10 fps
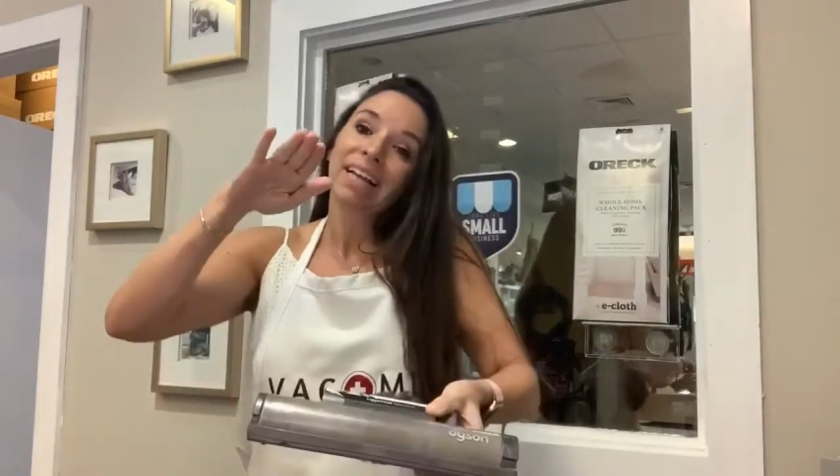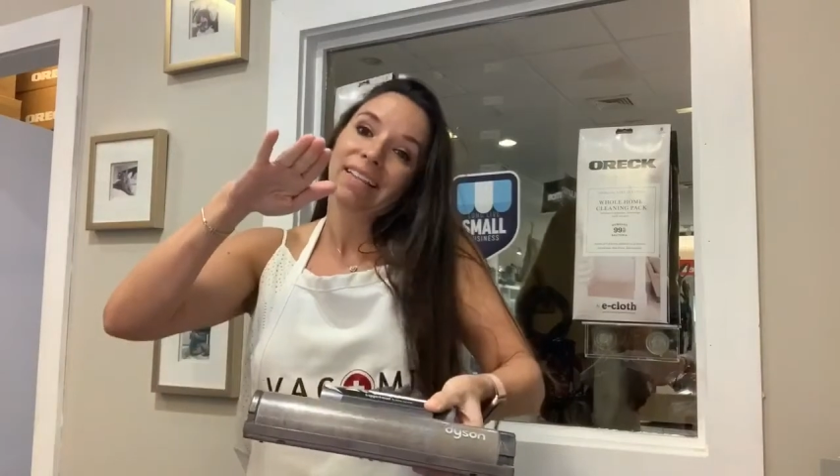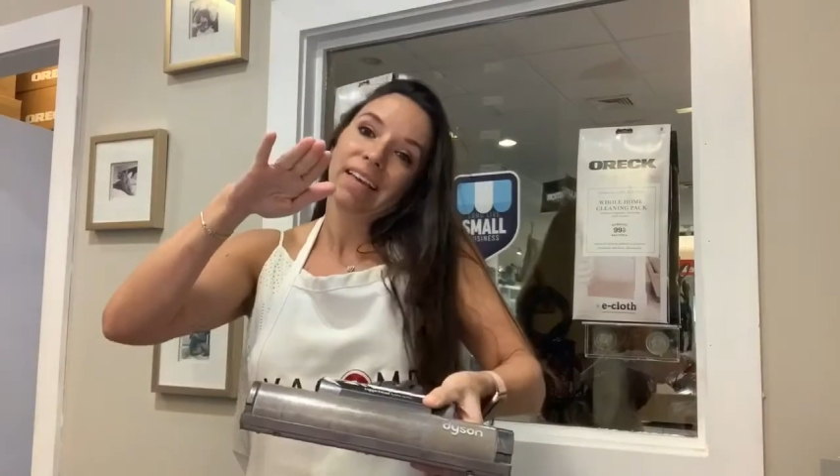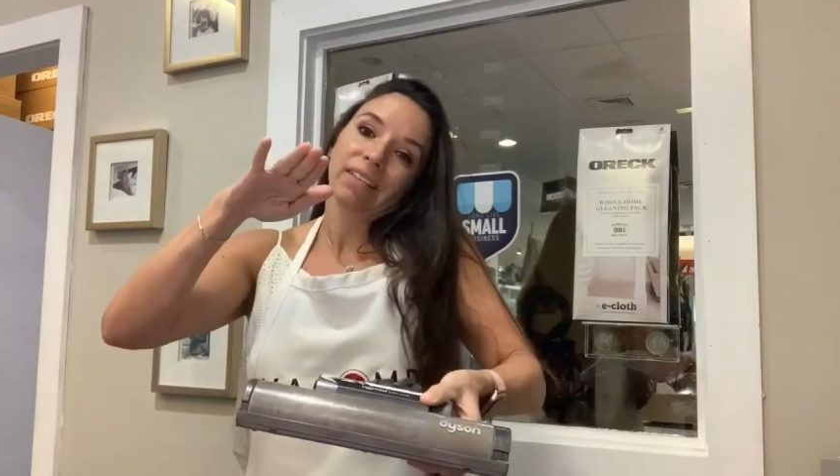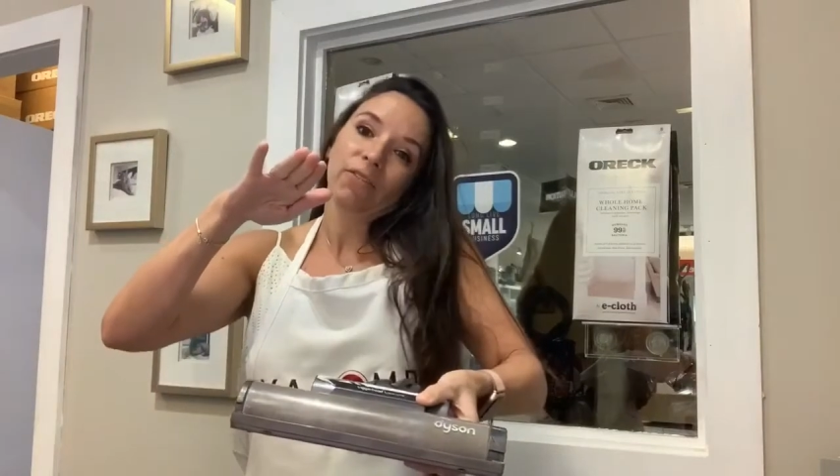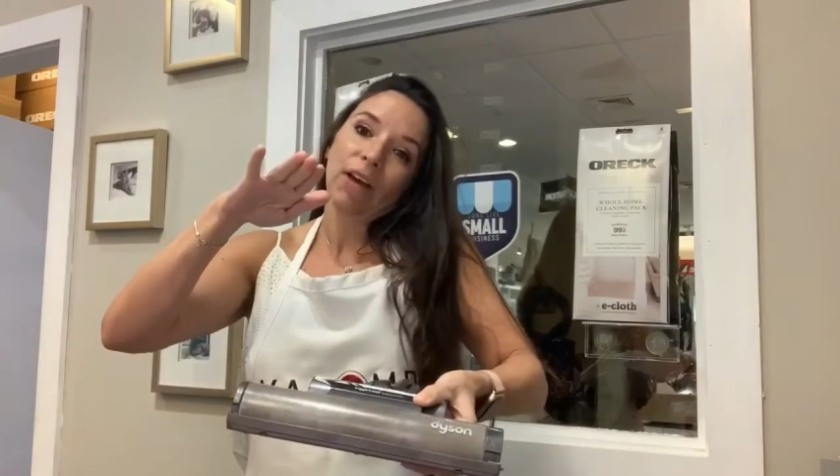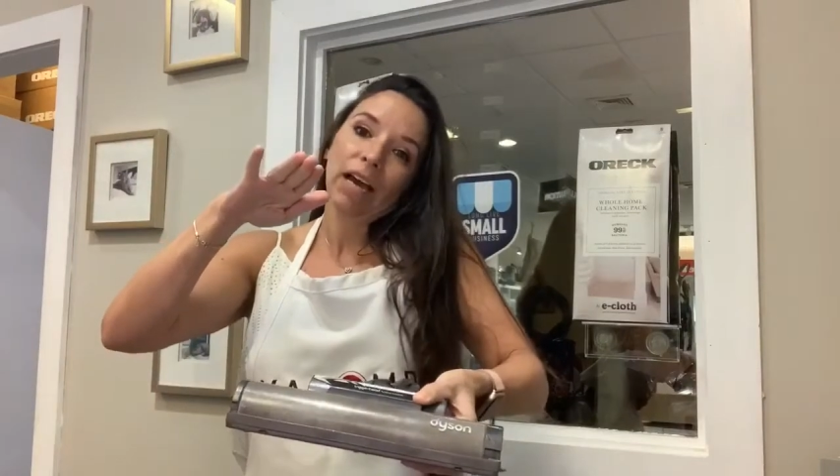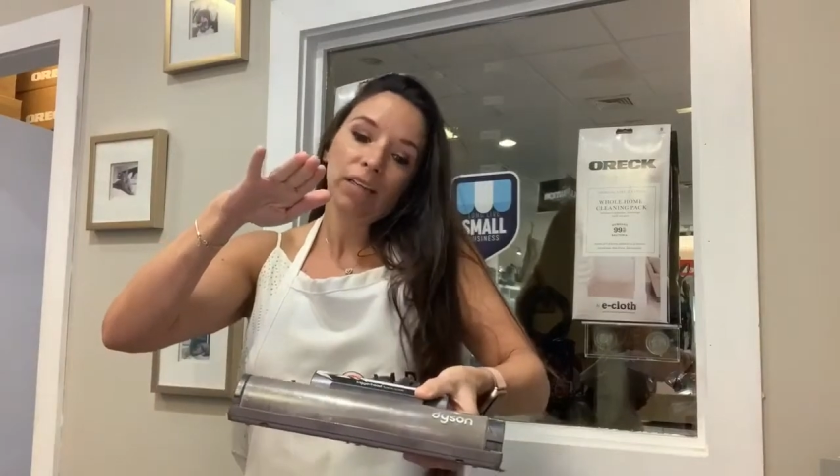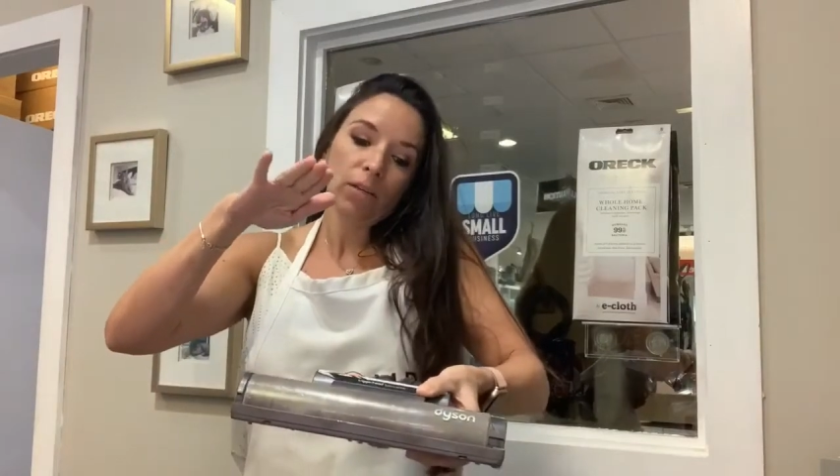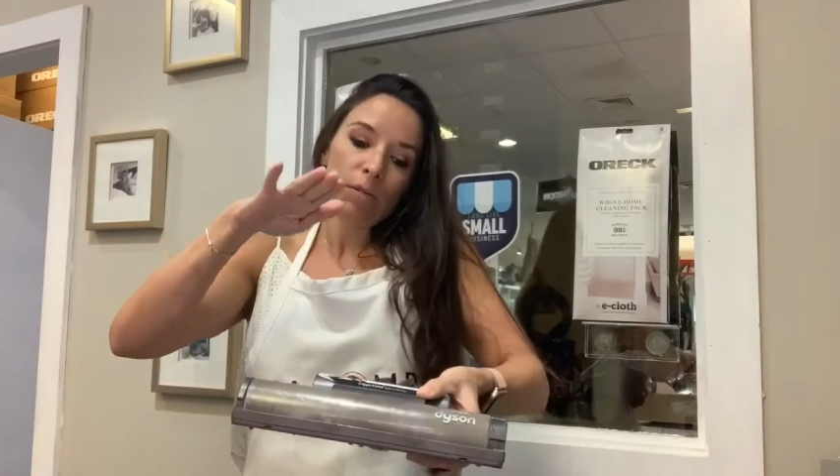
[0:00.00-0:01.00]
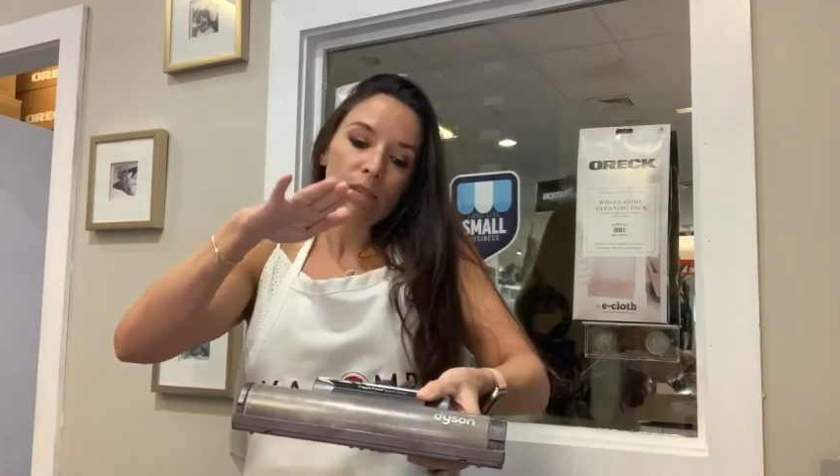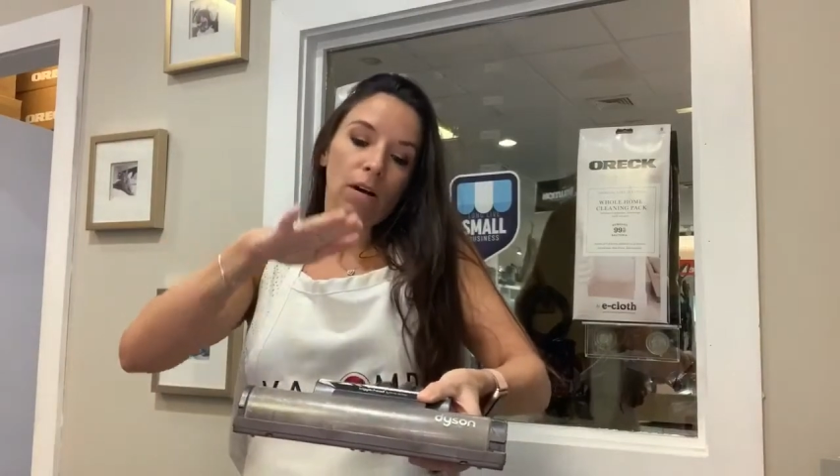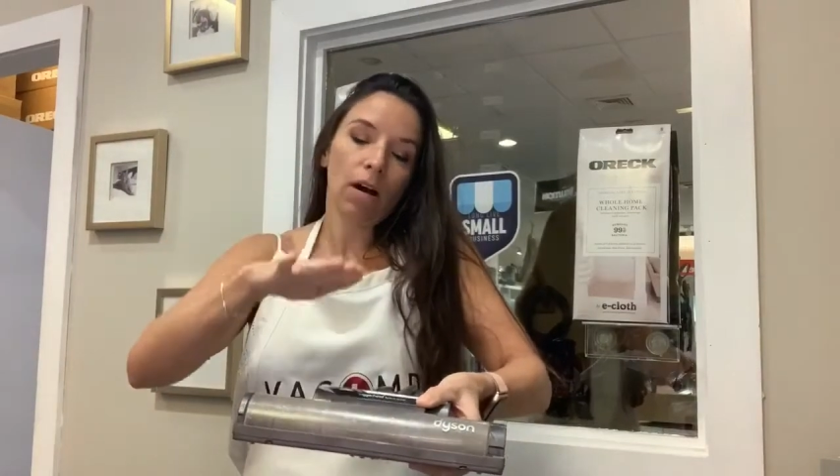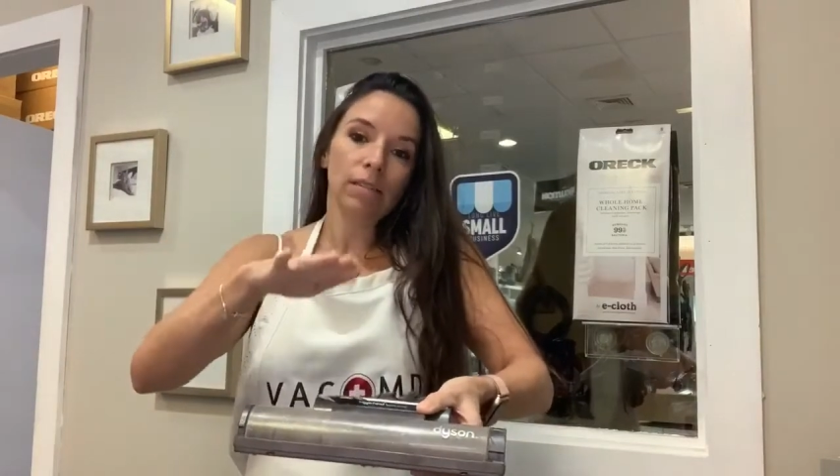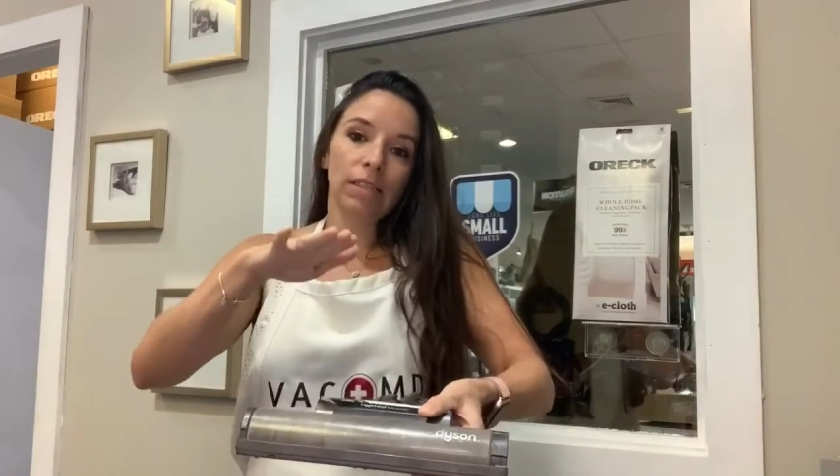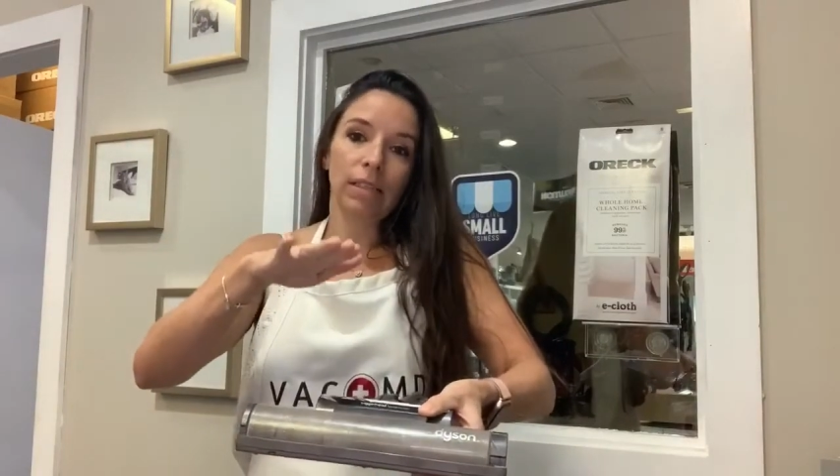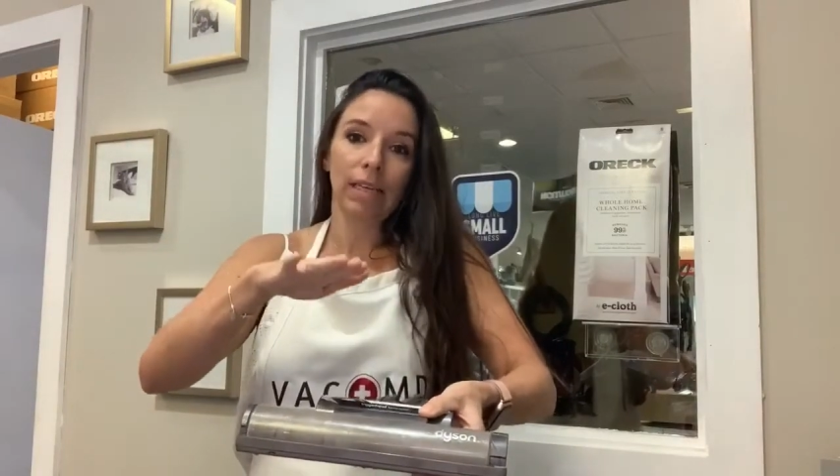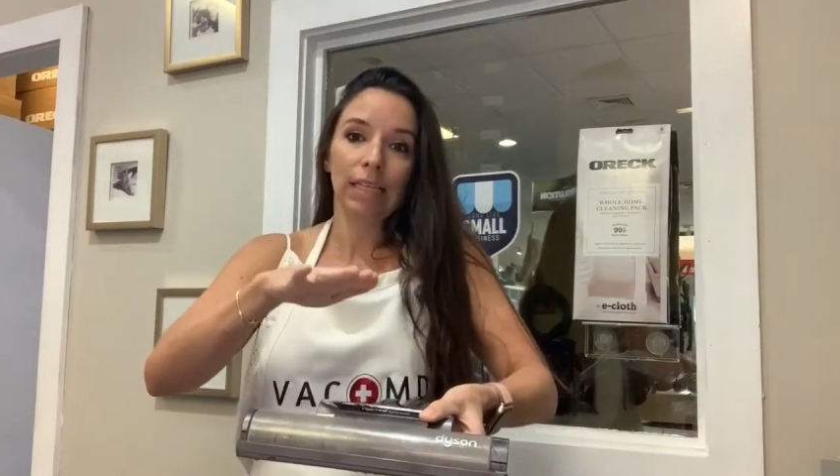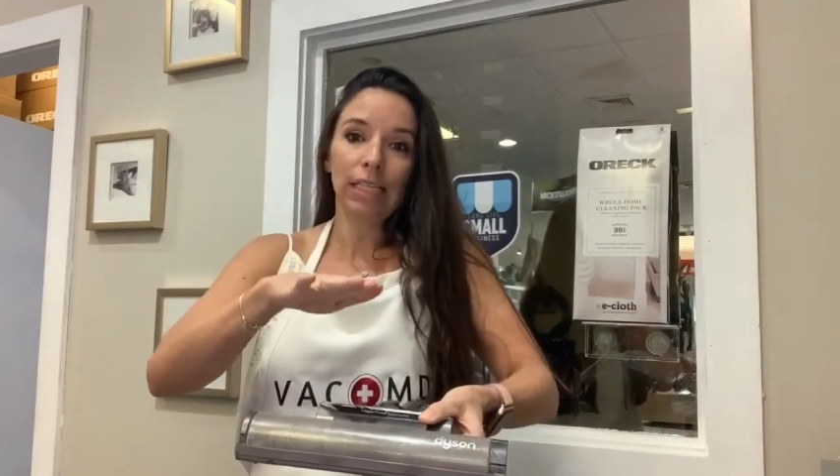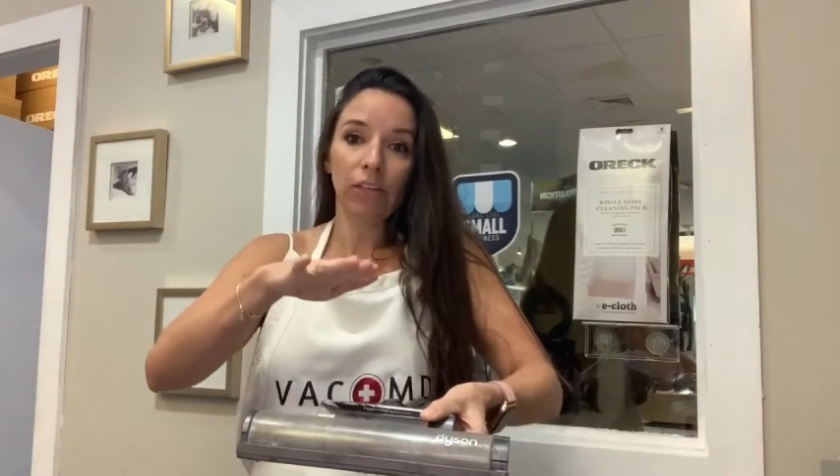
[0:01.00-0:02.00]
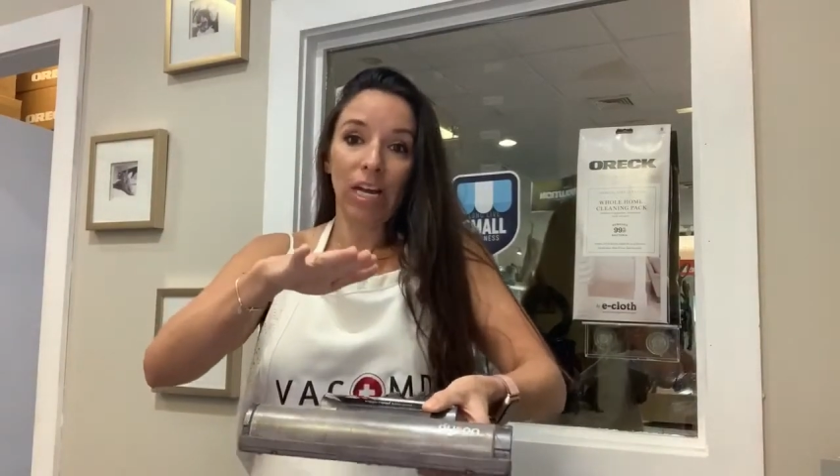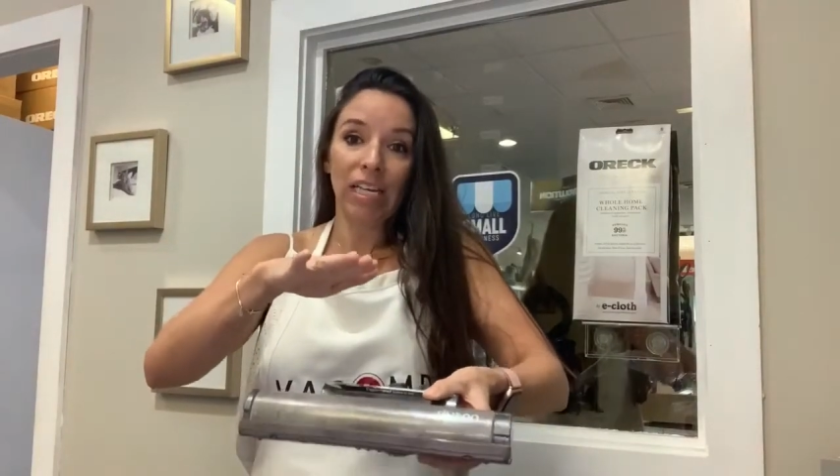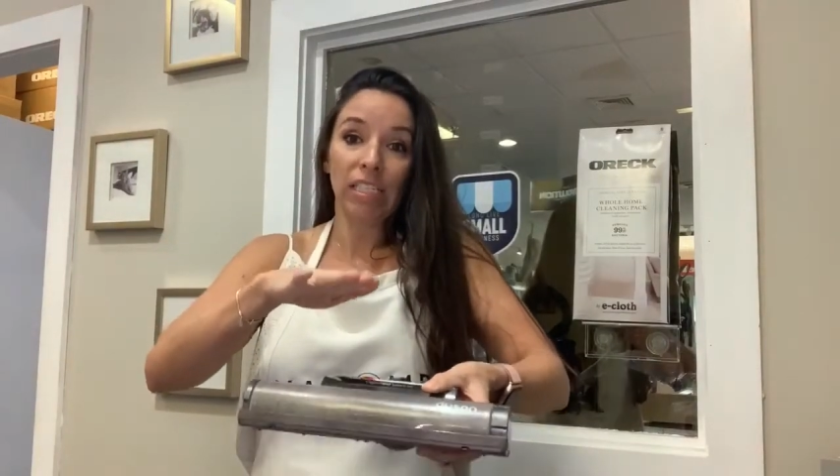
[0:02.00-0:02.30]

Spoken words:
that the vacuum is causing the cleaner head